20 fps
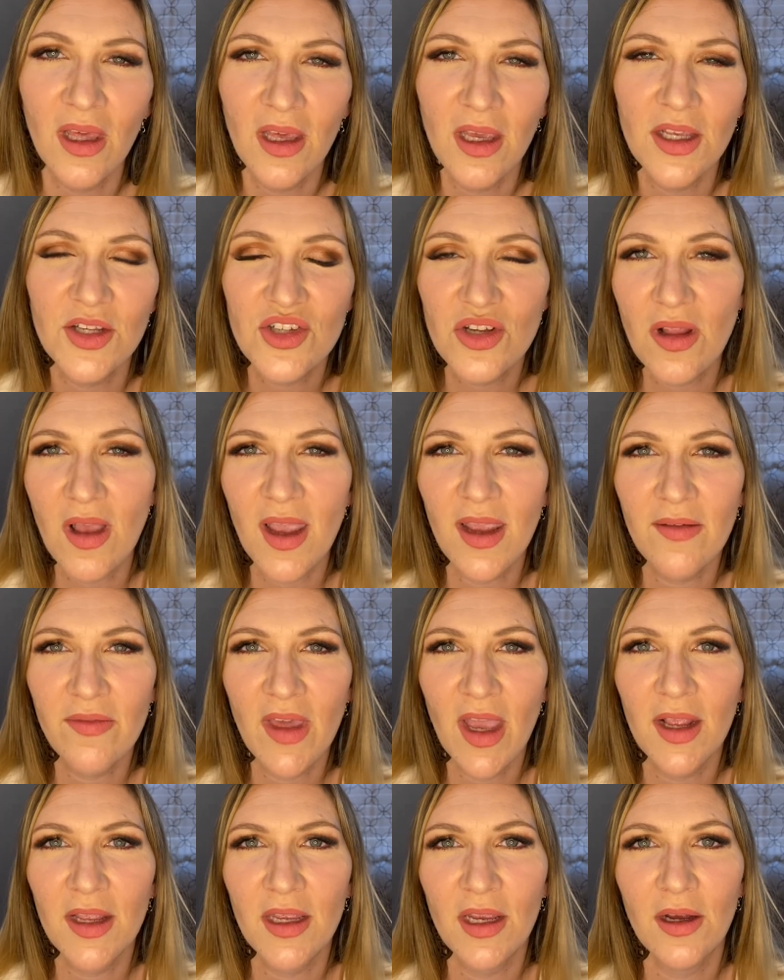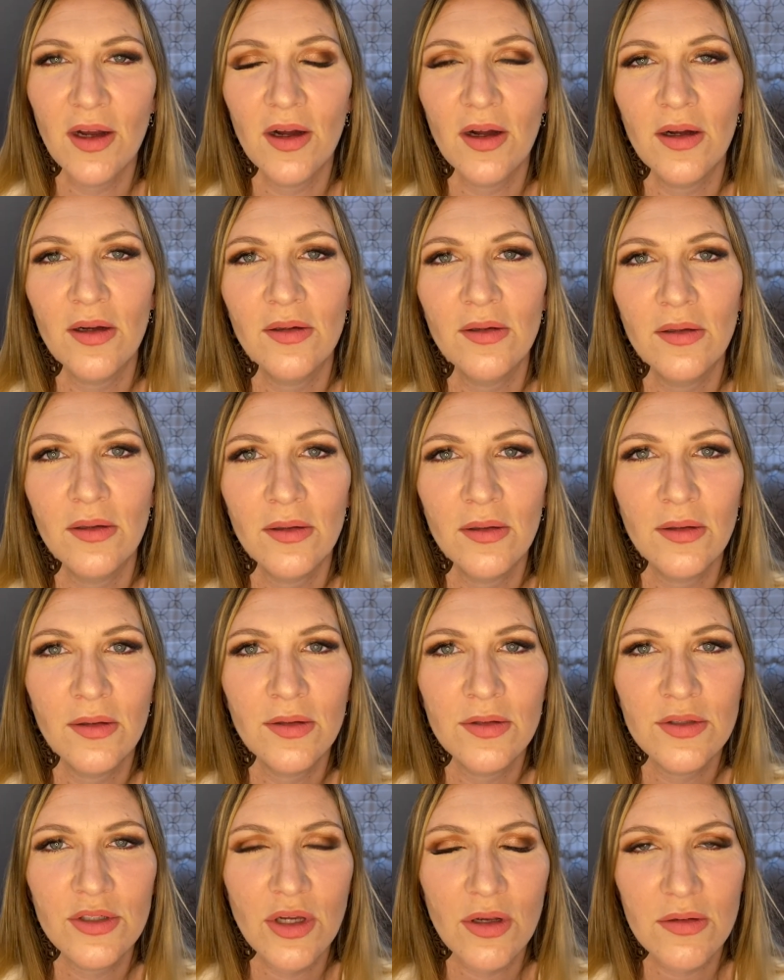In July of that year,
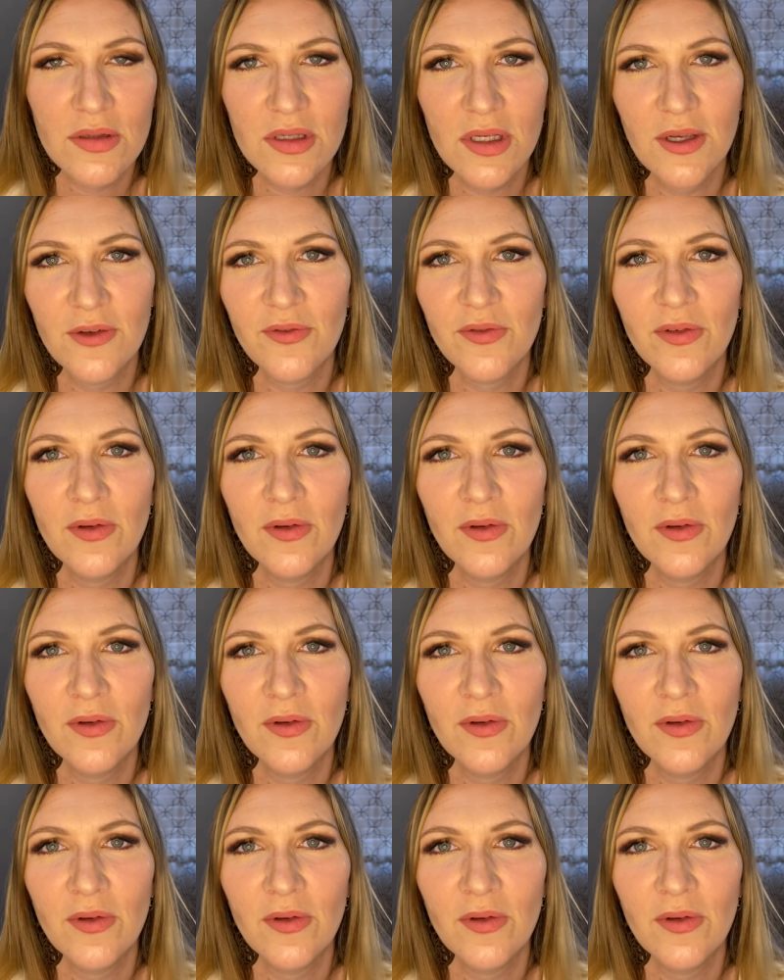Joseph